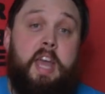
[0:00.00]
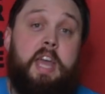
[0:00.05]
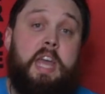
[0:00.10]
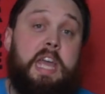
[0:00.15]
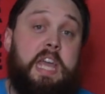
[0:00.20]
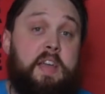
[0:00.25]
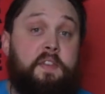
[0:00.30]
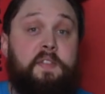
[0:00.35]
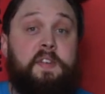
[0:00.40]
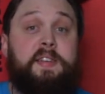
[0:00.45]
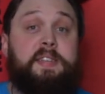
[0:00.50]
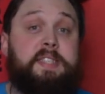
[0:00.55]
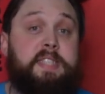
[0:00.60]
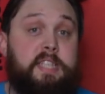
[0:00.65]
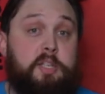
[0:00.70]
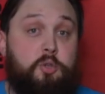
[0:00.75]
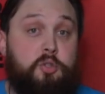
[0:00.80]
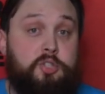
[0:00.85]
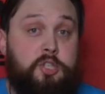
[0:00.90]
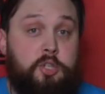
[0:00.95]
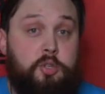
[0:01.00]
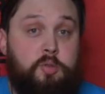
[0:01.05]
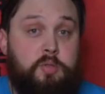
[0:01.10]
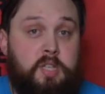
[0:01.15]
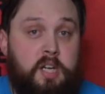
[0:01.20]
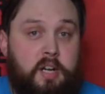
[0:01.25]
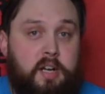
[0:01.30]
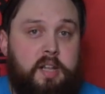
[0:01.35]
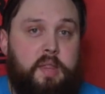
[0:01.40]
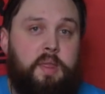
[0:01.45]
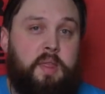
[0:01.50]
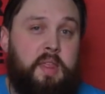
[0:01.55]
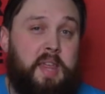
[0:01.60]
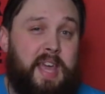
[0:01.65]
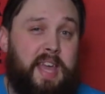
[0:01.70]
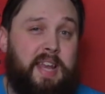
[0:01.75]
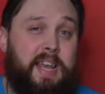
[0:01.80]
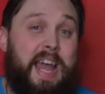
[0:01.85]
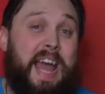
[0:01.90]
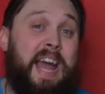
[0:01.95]
If it's still too tight,
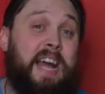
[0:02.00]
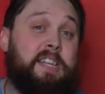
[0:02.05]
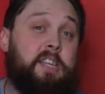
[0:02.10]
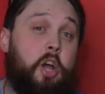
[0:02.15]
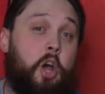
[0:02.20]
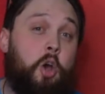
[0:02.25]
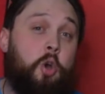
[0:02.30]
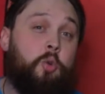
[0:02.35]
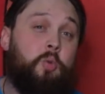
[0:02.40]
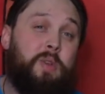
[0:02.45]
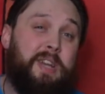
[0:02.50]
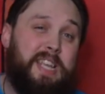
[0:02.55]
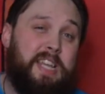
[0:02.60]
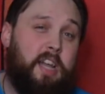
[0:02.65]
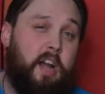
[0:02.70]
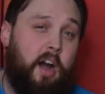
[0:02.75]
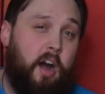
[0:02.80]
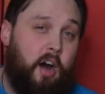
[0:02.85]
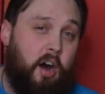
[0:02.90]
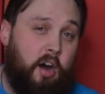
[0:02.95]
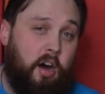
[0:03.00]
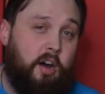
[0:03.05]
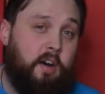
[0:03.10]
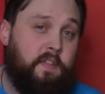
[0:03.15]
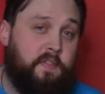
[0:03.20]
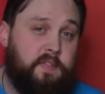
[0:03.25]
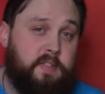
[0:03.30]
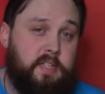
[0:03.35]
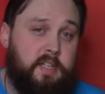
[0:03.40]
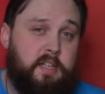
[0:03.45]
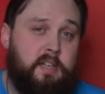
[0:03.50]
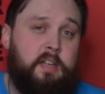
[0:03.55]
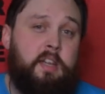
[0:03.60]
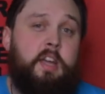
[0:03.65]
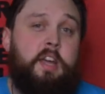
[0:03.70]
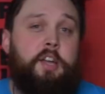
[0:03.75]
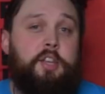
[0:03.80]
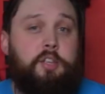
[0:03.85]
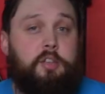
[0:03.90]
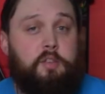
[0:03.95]
then and only after
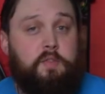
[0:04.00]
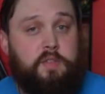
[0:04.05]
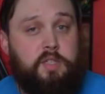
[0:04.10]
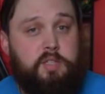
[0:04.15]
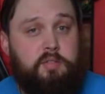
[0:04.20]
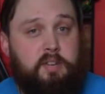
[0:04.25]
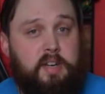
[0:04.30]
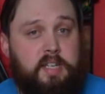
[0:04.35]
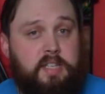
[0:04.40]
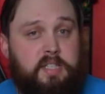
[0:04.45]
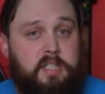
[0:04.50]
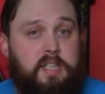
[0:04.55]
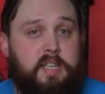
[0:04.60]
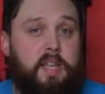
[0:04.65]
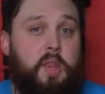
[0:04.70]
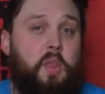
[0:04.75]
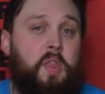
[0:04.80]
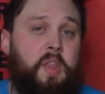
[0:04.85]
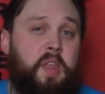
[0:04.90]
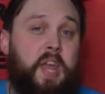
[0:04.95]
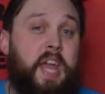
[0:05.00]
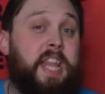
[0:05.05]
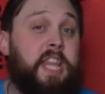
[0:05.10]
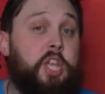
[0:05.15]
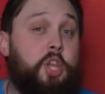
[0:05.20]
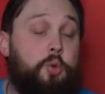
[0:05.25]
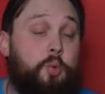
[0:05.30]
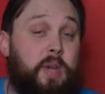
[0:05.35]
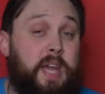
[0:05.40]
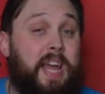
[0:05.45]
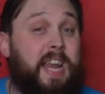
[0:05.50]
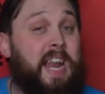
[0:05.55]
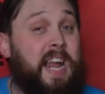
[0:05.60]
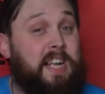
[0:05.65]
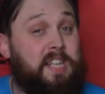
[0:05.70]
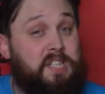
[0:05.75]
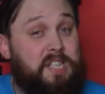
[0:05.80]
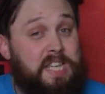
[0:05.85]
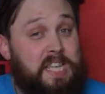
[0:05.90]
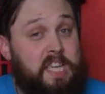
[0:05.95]
you've stretched it, then you can
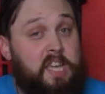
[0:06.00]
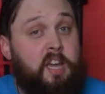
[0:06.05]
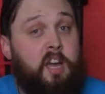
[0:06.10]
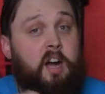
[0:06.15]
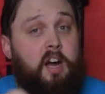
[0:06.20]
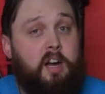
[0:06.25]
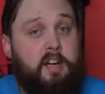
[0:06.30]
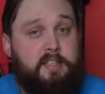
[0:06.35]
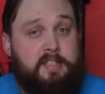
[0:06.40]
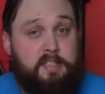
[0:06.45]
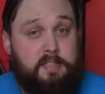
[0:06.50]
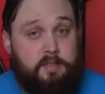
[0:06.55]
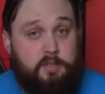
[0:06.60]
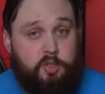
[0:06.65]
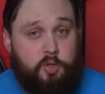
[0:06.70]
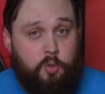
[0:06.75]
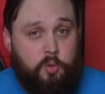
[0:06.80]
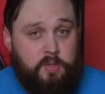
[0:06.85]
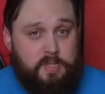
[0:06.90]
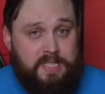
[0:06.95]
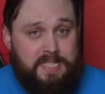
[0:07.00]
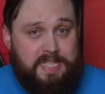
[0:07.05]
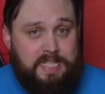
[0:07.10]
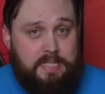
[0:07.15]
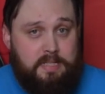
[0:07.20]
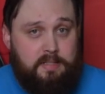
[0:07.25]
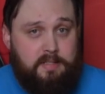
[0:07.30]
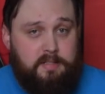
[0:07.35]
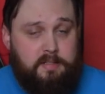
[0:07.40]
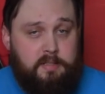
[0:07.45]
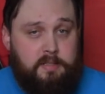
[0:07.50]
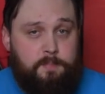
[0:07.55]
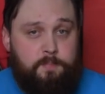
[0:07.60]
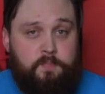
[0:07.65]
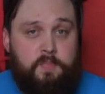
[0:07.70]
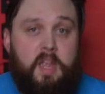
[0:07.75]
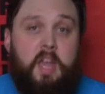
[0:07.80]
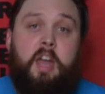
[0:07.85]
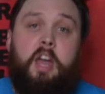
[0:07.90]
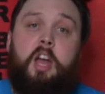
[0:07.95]
actually cut your seals.
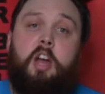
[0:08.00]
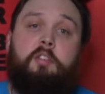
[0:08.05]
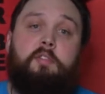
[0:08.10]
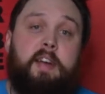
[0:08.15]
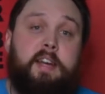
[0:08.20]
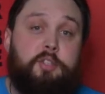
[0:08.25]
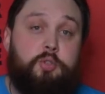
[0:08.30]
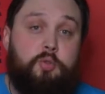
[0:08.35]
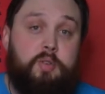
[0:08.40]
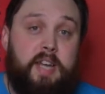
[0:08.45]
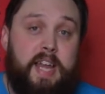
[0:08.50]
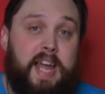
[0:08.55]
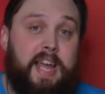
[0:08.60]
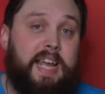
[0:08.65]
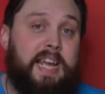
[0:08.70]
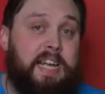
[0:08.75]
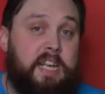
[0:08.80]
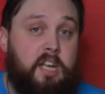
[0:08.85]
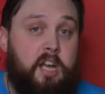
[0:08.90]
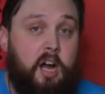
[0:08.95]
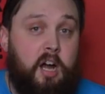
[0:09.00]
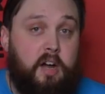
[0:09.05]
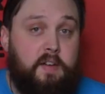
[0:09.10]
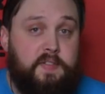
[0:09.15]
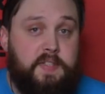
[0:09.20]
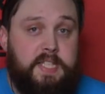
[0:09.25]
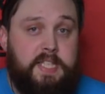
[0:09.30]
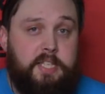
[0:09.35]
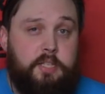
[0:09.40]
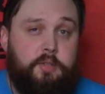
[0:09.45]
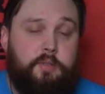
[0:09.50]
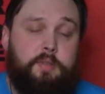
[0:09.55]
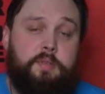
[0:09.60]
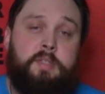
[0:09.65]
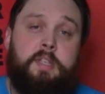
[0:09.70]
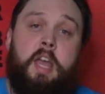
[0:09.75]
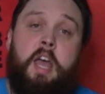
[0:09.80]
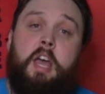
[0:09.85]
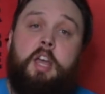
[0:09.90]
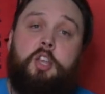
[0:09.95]
Around your neck and cuff seals,
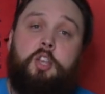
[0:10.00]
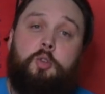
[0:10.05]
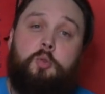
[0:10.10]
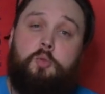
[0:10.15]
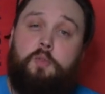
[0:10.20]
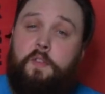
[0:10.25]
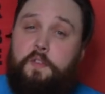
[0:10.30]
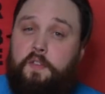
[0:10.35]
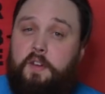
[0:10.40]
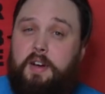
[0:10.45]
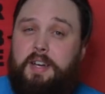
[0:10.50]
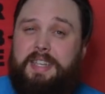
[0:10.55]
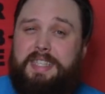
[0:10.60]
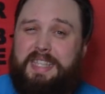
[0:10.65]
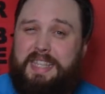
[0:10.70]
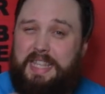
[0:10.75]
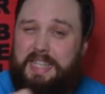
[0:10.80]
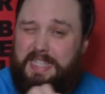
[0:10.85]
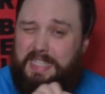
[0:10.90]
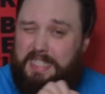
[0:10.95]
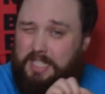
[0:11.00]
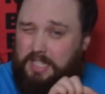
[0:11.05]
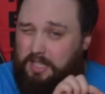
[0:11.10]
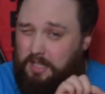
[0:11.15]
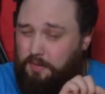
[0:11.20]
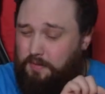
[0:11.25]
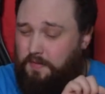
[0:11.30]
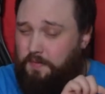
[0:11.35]
you'll find sort